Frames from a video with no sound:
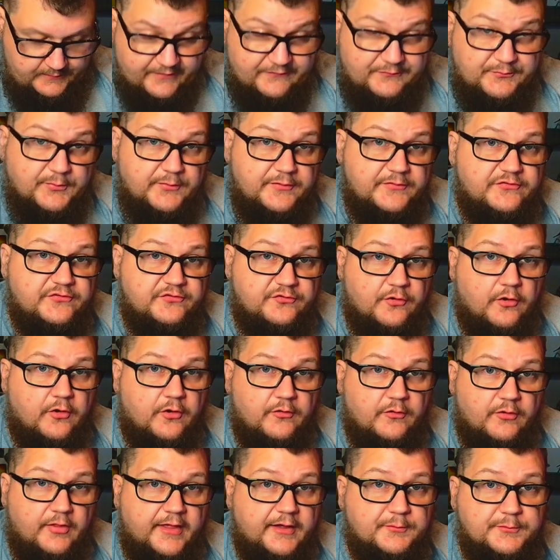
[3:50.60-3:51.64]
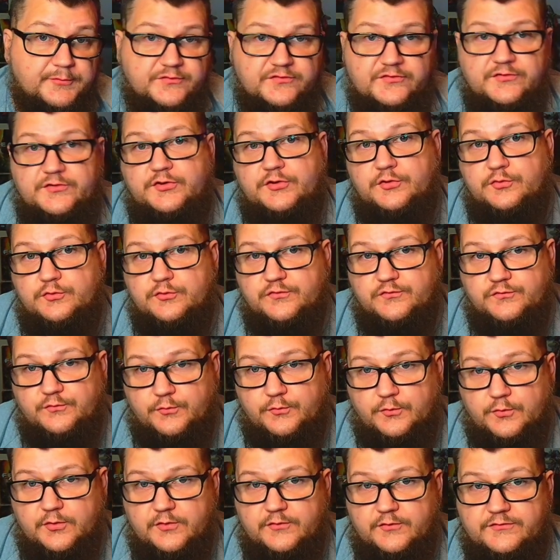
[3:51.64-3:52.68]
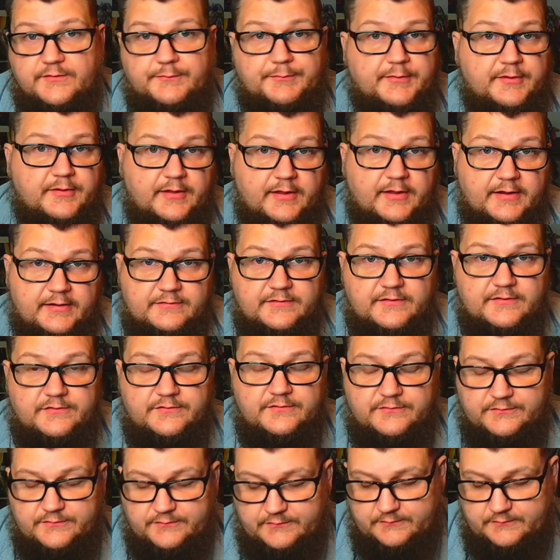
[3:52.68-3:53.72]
That's pretty strong language to use for something like this.